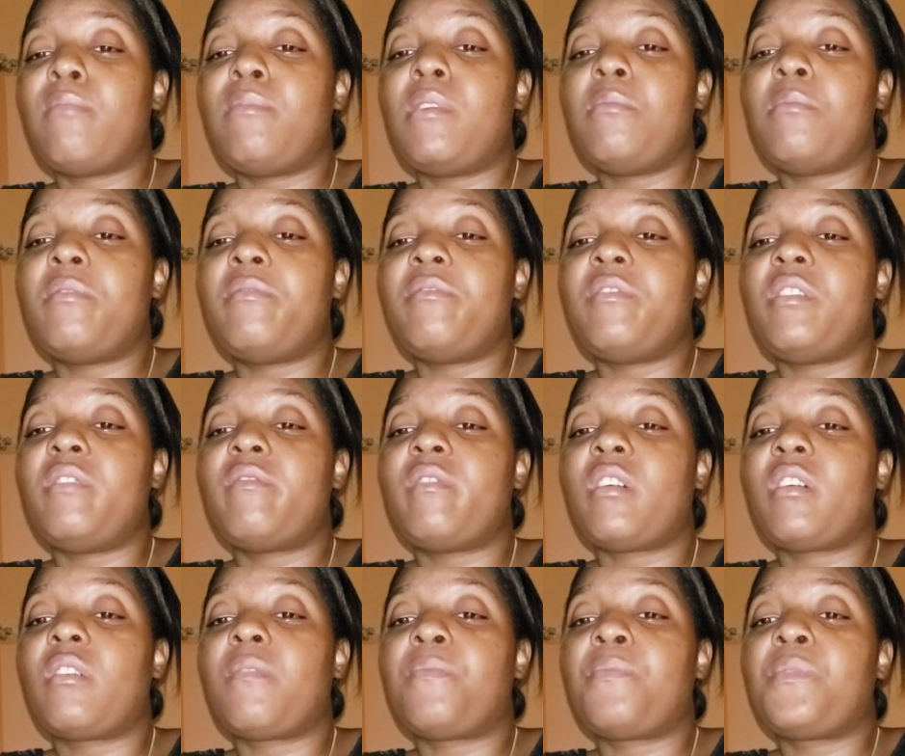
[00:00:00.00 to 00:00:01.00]
baby fever
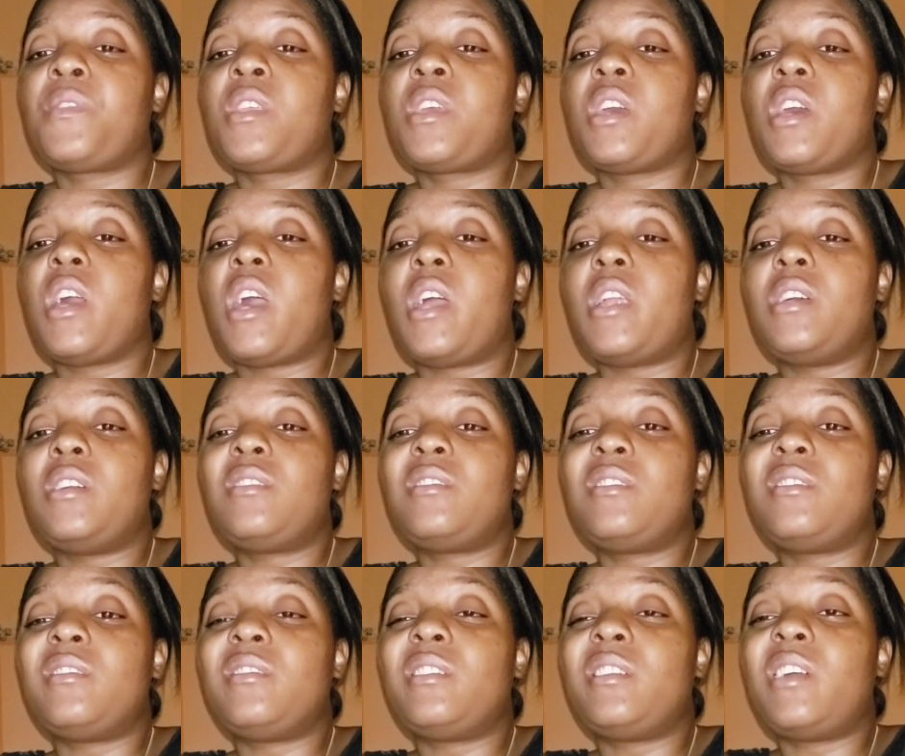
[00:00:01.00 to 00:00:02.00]
and it
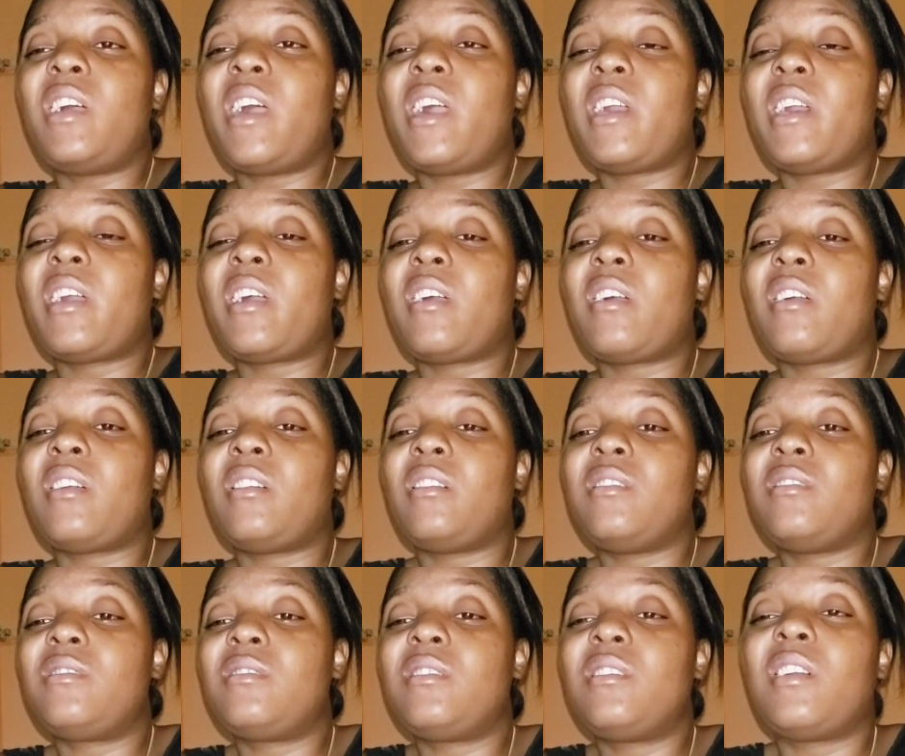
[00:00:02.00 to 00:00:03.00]
still did higher, it is
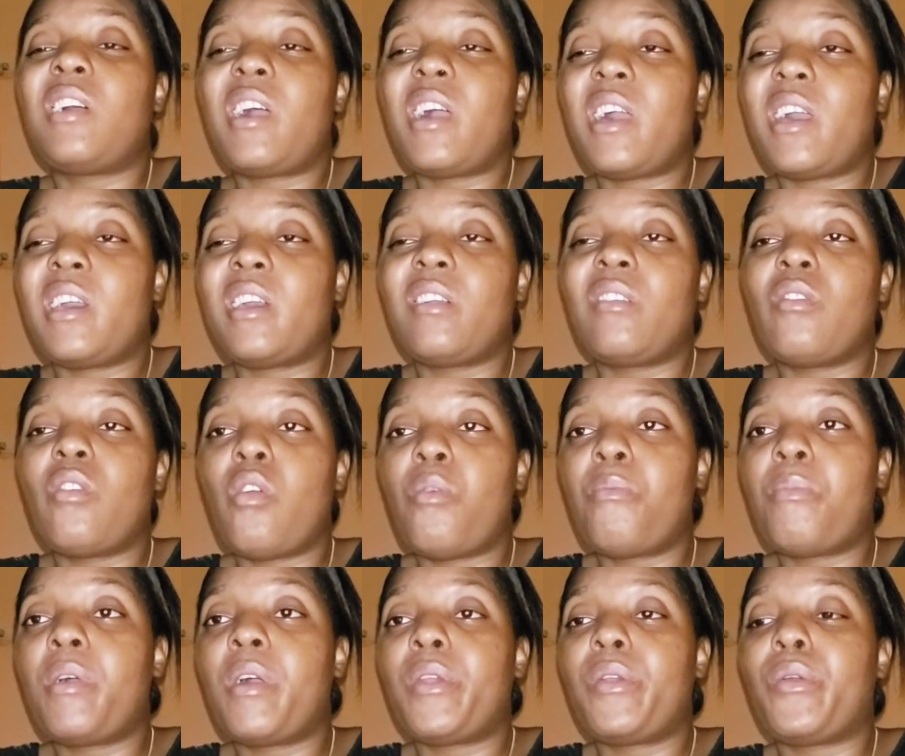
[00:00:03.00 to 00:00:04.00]
still a high, go up
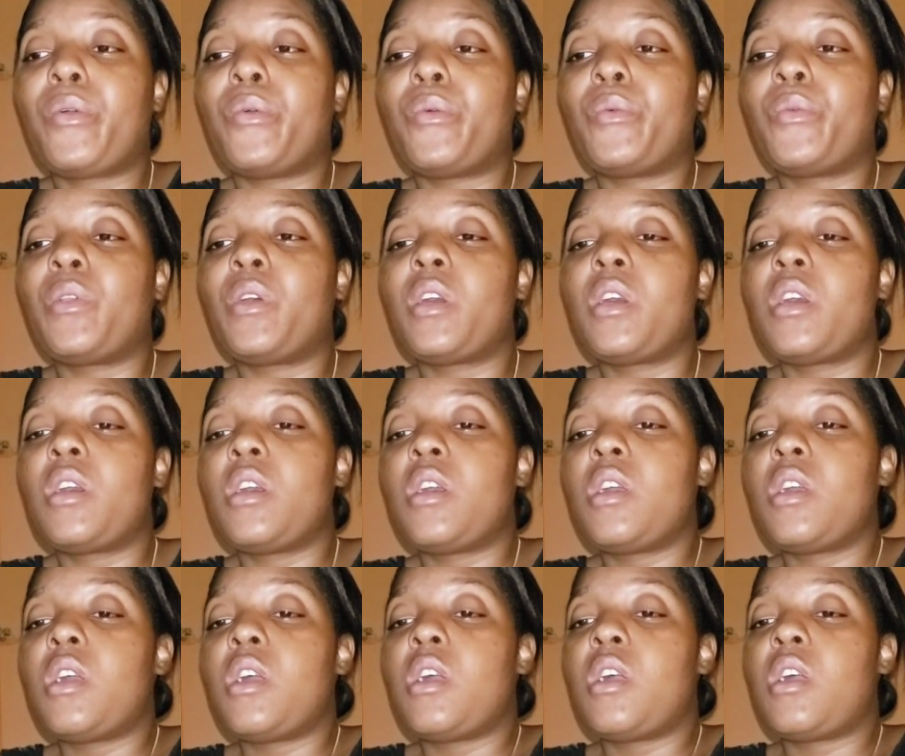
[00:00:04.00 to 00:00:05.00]
and down,
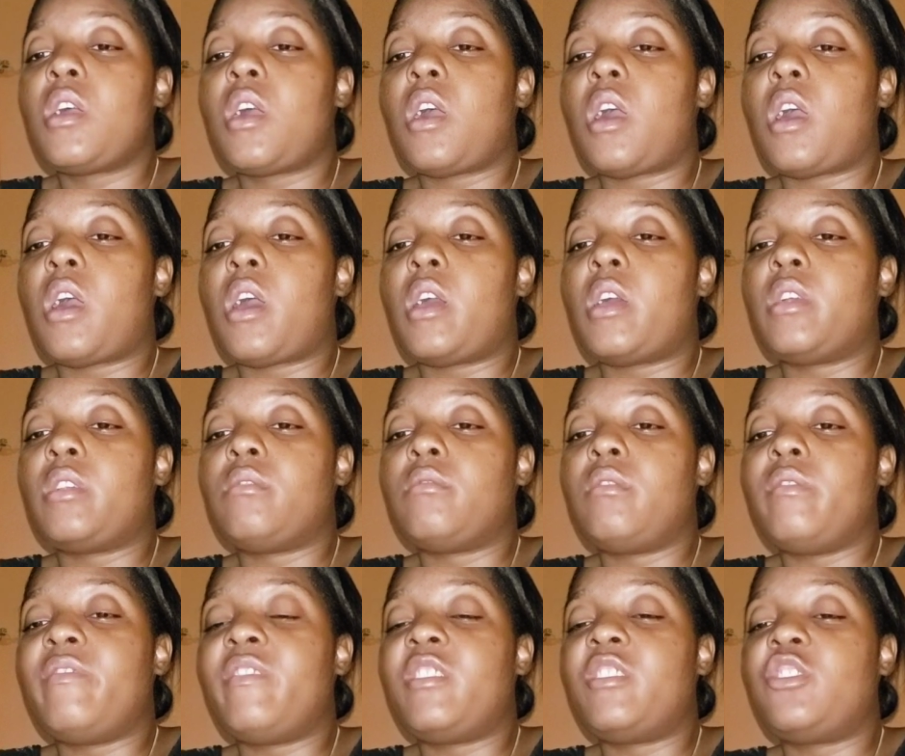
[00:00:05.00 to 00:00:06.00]
and
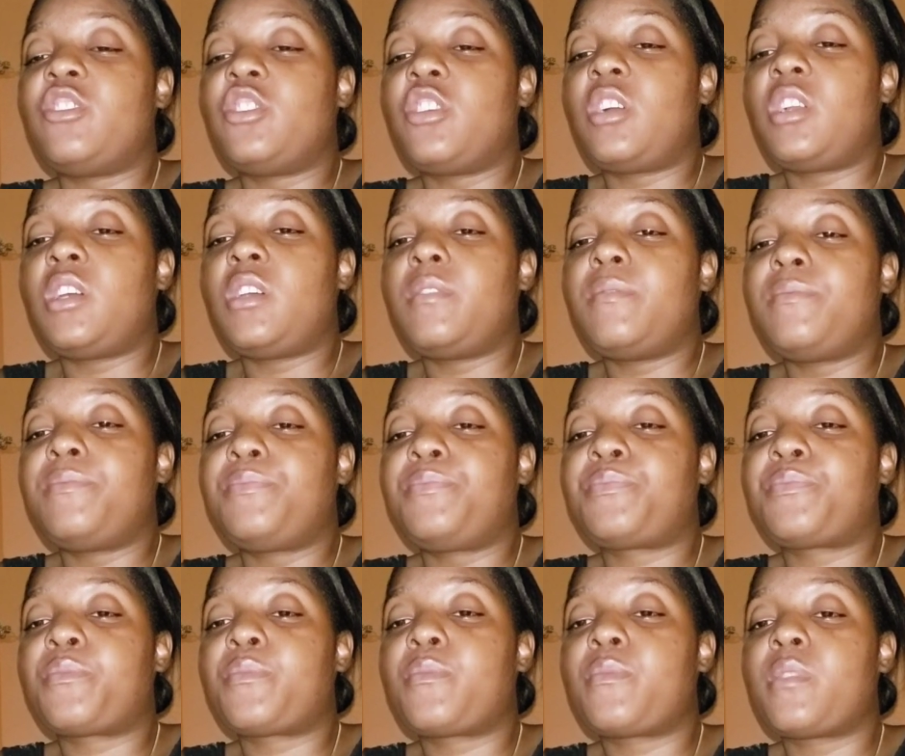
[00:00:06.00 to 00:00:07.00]
eventually
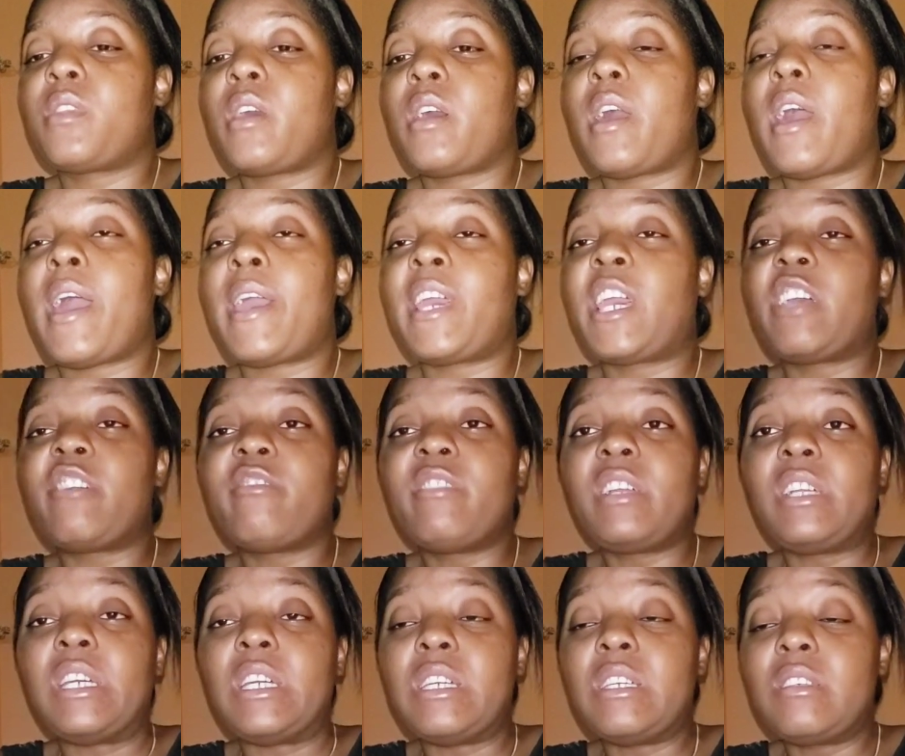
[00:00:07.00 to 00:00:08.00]
I get
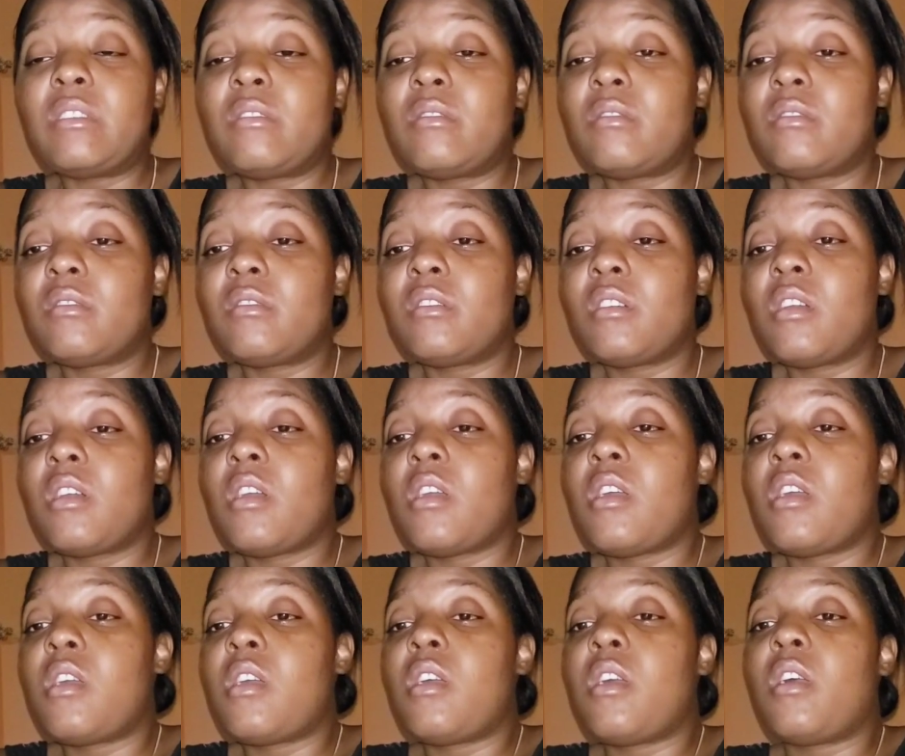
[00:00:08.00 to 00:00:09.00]
released
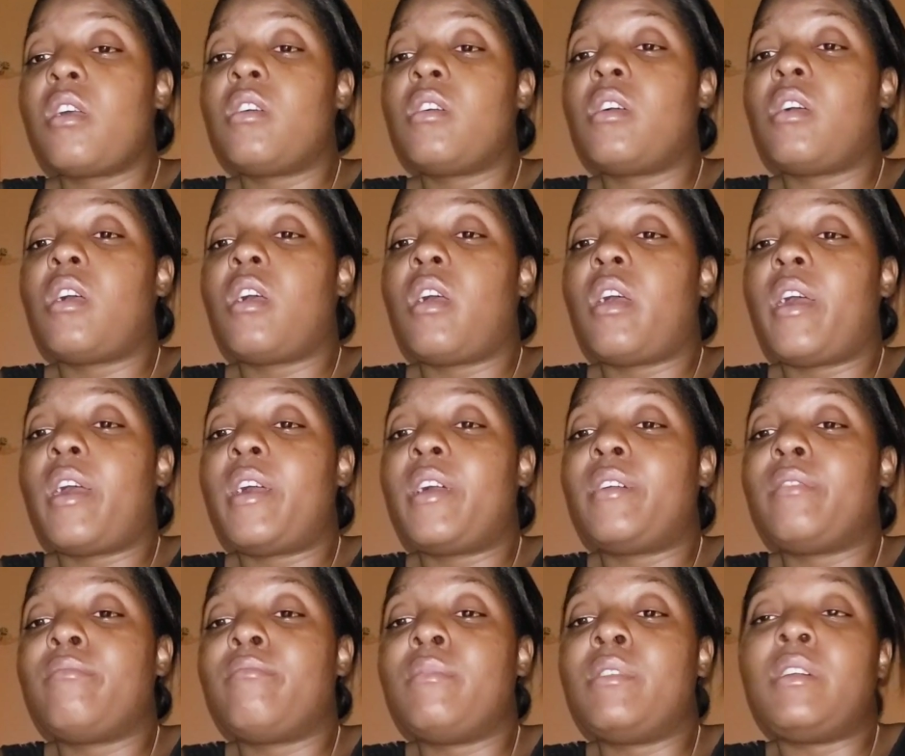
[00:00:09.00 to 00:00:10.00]

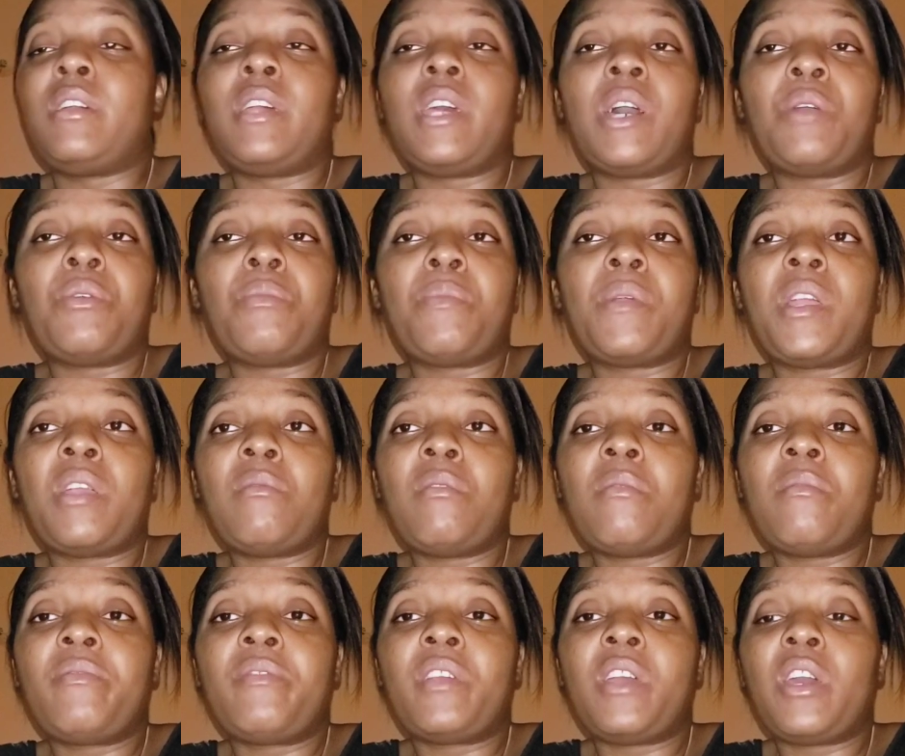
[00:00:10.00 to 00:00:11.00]
and we did a whip and the
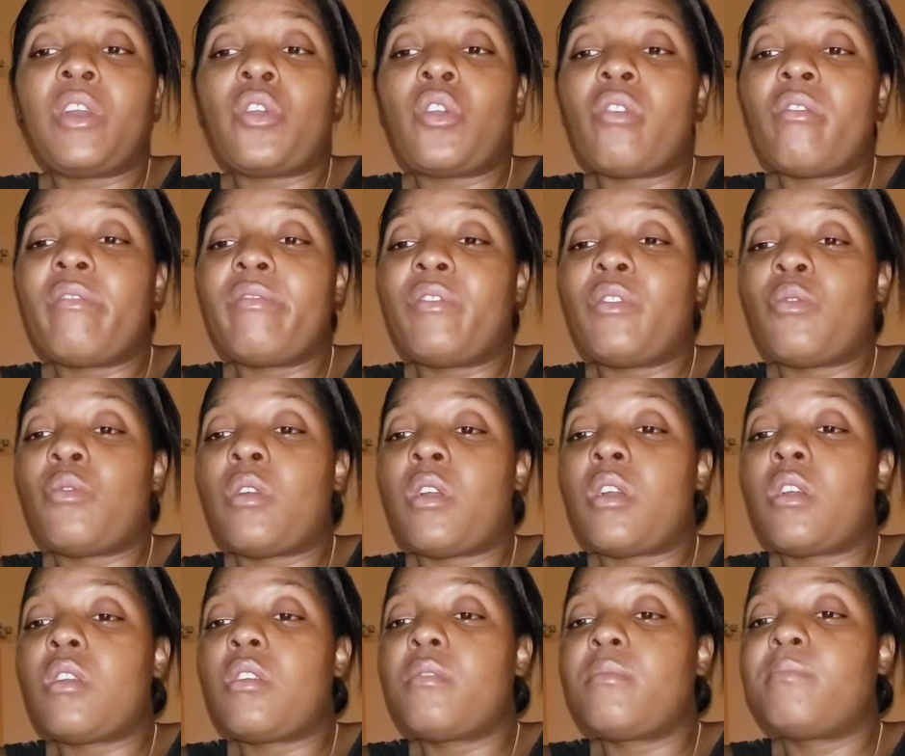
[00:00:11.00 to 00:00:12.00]
baby for the come view
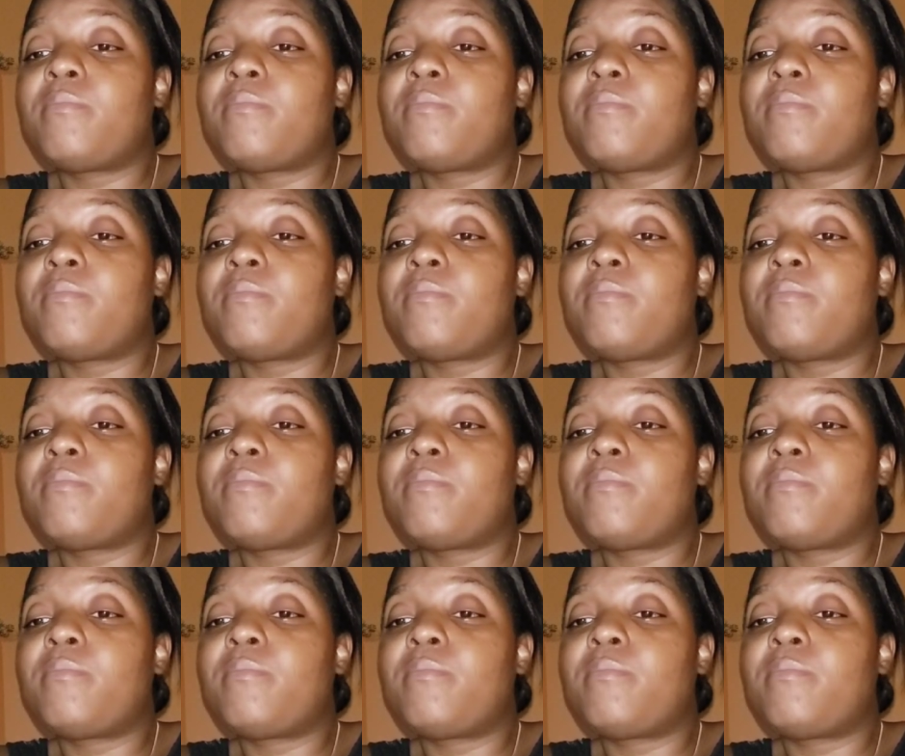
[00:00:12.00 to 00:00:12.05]
her.